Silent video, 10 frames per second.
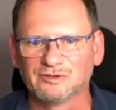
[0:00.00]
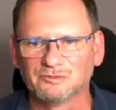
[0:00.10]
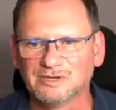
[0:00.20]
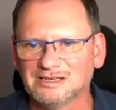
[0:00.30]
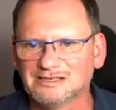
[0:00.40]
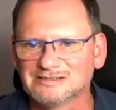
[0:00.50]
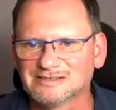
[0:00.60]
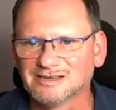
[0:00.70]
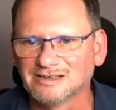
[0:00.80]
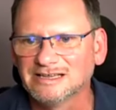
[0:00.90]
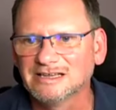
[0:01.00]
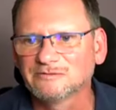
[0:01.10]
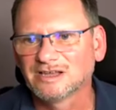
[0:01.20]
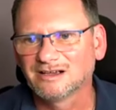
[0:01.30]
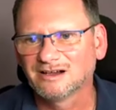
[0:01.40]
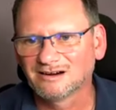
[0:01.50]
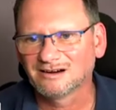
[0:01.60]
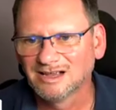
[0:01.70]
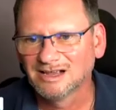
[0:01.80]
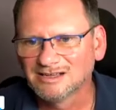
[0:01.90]
easier. And if they are
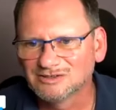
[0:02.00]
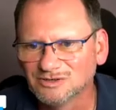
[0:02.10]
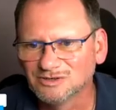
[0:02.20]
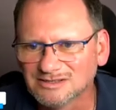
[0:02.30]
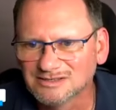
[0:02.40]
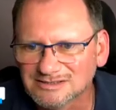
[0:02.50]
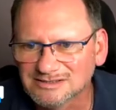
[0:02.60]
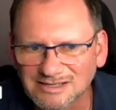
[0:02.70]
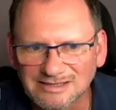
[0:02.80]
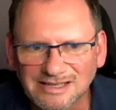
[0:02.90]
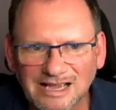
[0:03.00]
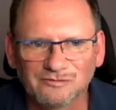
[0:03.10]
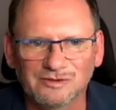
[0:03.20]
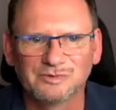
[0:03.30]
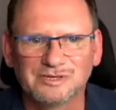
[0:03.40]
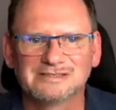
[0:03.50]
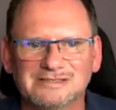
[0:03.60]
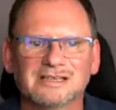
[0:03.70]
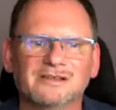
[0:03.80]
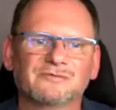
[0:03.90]
doing this, then life will be easier. And
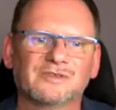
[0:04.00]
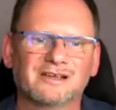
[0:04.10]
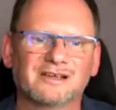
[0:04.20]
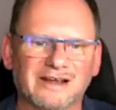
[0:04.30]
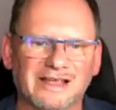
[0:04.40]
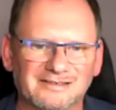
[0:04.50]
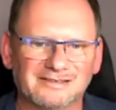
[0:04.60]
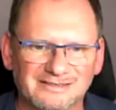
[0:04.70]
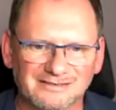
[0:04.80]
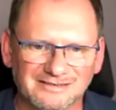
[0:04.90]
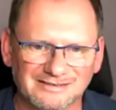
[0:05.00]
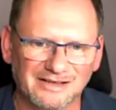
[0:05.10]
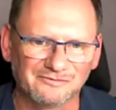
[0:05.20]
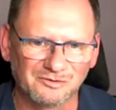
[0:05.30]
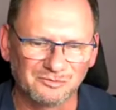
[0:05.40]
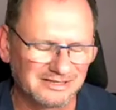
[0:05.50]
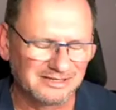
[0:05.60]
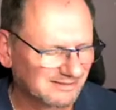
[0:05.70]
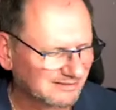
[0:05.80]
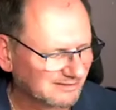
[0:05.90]
if they are 18, life will be easier,
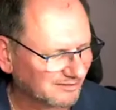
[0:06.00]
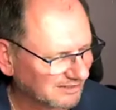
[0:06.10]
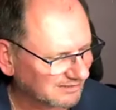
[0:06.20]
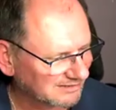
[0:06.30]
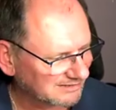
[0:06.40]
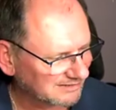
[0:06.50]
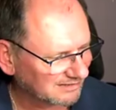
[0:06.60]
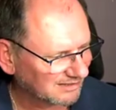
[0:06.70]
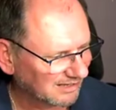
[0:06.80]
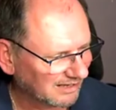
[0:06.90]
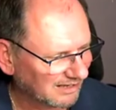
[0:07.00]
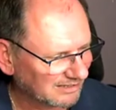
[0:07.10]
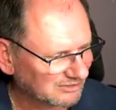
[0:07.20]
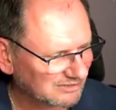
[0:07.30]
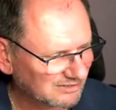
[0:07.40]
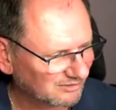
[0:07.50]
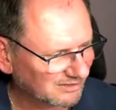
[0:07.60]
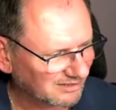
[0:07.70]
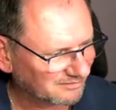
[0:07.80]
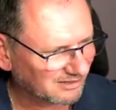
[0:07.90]
and stuff like this. And just
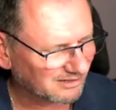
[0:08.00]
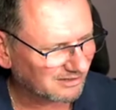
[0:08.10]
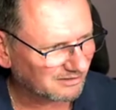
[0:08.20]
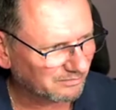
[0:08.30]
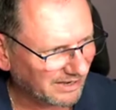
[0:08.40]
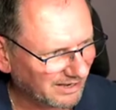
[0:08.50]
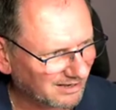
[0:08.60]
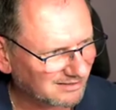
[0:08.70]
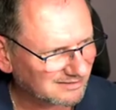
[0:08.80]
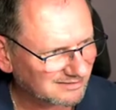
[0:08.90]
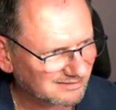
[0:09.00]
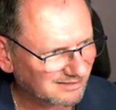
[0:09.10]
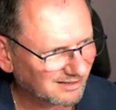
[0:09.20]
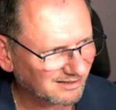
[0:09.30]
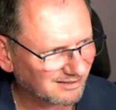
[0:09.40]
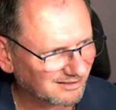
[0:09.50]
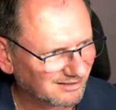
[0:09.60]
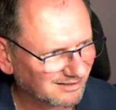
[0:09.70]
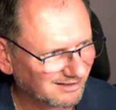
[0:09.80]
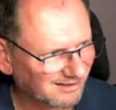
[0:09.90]
looking back is
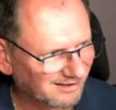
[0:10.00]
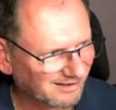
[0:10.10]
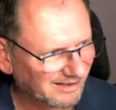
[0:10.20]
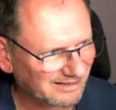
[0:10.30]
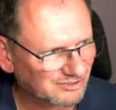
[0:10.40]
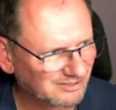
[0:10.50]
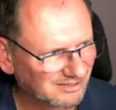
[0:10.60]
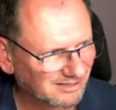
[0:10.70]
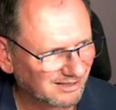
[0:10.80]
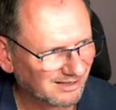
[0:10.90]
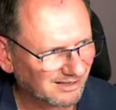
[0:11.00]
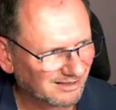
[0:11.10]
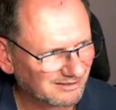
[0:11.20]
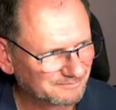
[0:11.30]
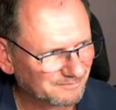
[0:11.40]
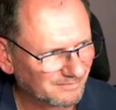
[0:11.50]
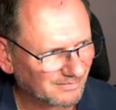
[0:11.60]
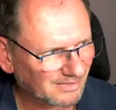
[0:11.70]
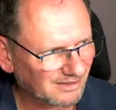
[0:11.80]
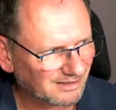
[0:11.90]
actually,
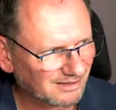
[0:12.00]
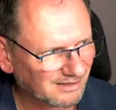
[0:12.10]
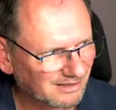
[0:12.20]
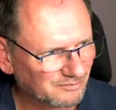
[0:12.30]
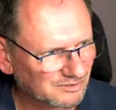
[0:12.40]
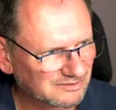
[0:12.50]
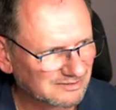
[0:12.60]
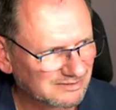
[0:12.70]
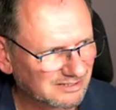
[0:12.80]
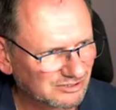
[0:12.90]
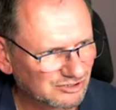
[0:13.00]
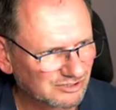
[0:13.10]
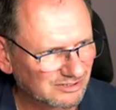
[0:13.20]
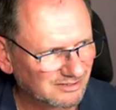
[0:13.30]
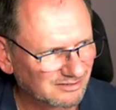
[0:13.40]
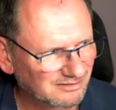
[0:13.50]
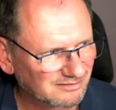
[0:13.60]
it was such a,